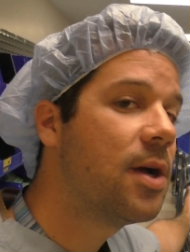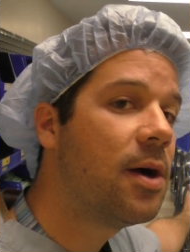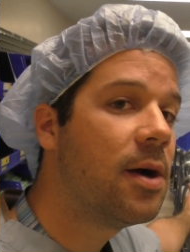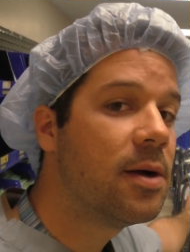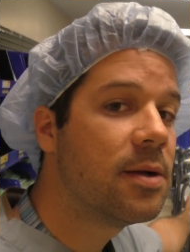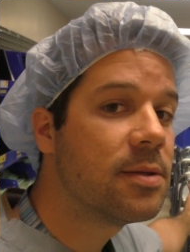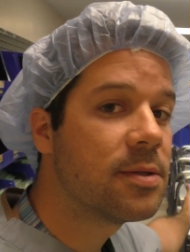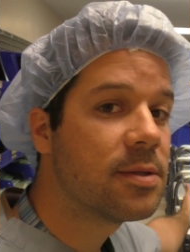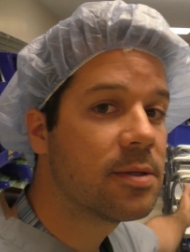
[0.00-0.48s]

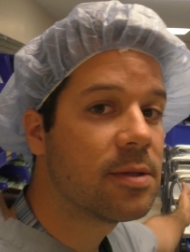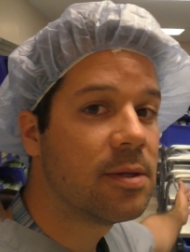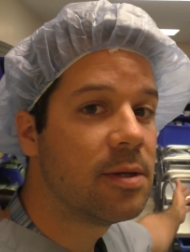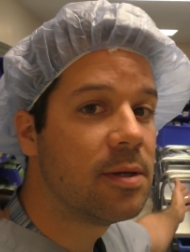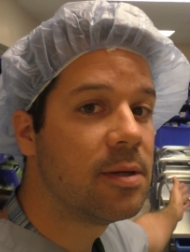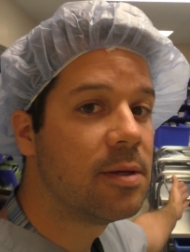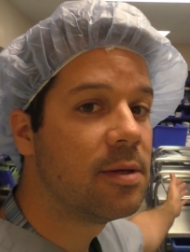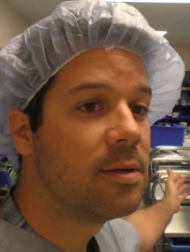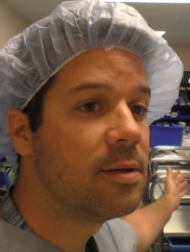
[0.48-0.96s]
carts.
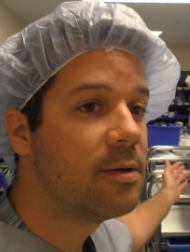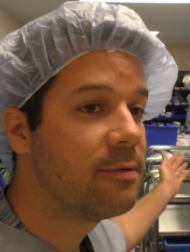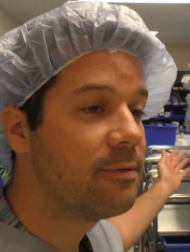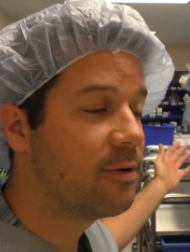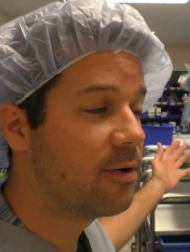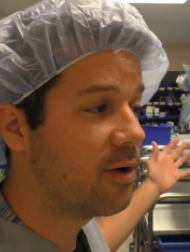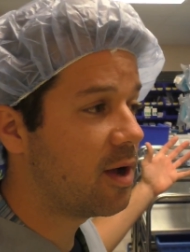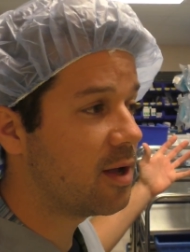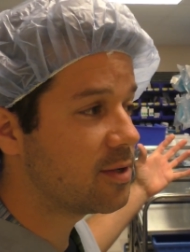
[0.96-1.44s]

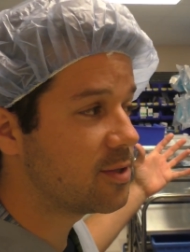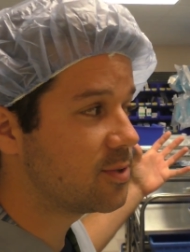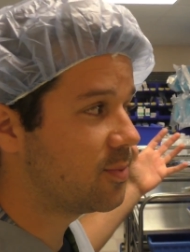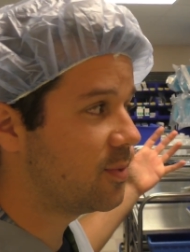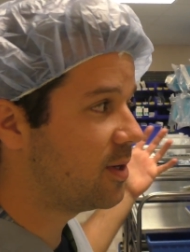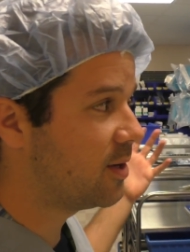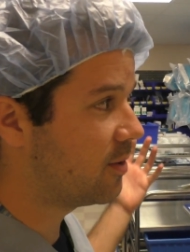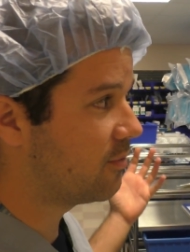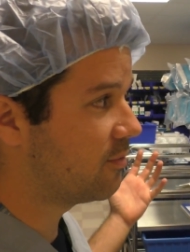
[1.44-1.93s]
For us,
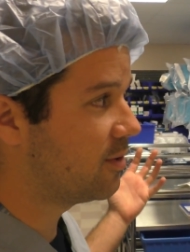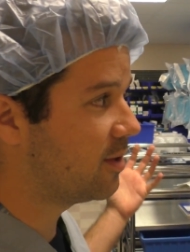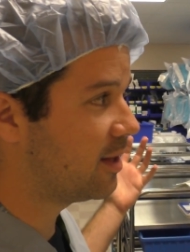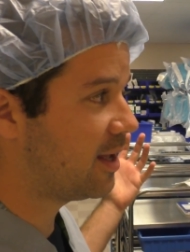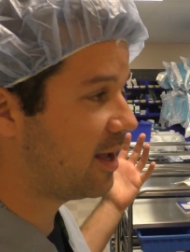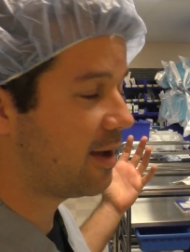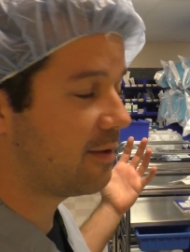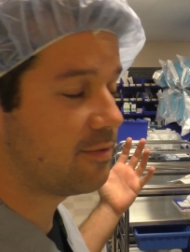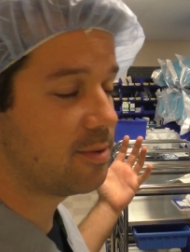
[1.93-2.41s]
we don't
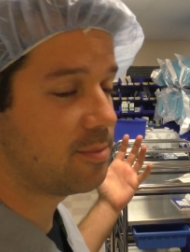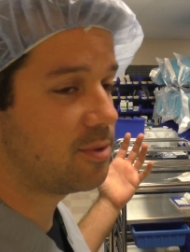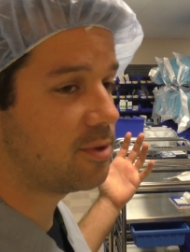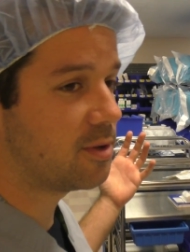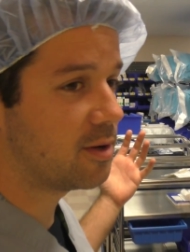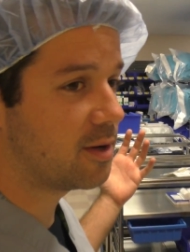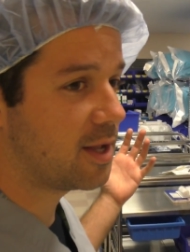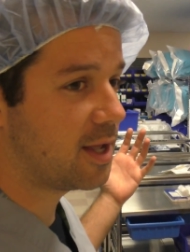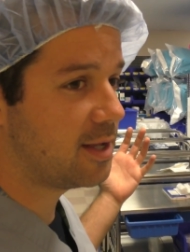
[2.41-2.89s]
really have to
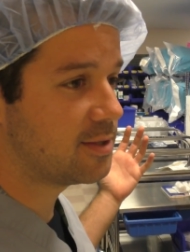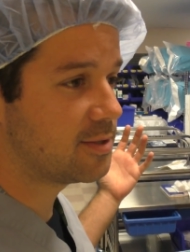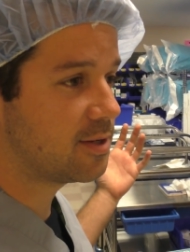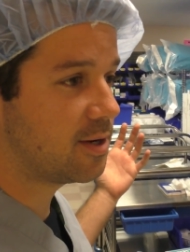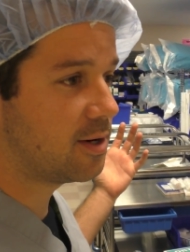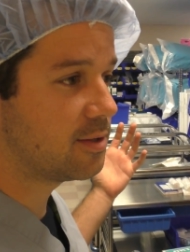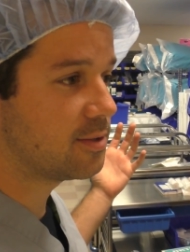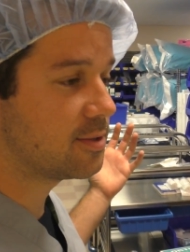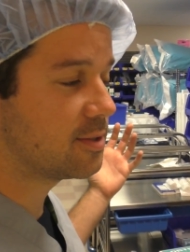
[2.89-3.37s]
pull our case
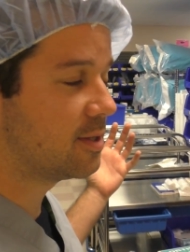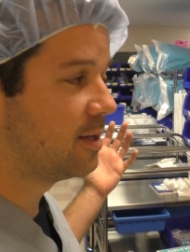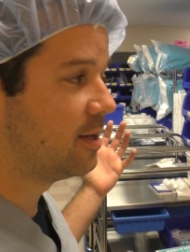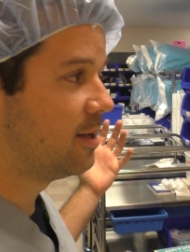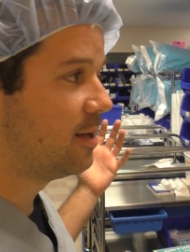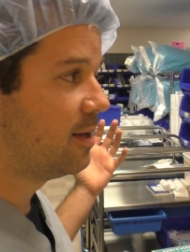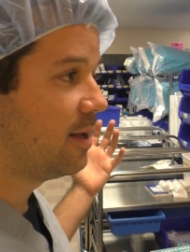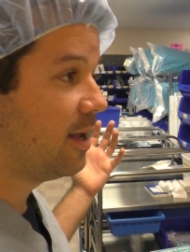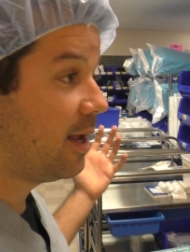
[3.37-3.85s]
carts
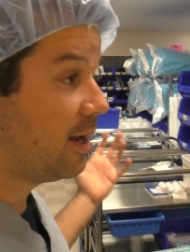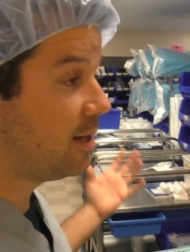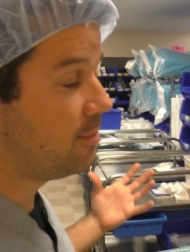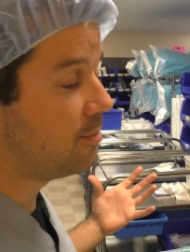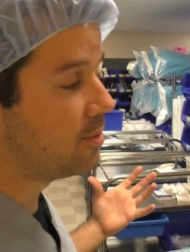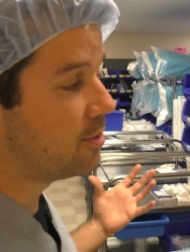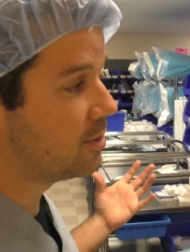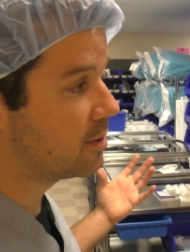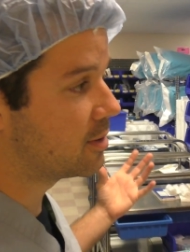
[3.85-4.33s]

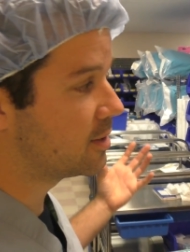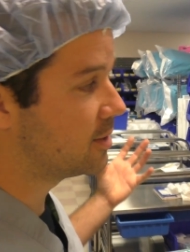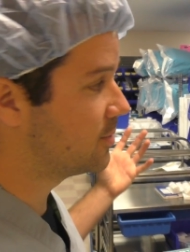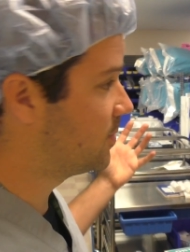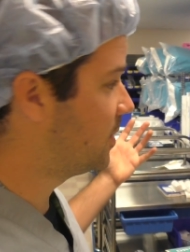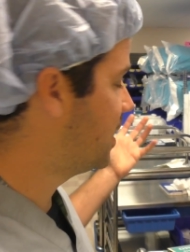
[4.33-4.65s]
anymore because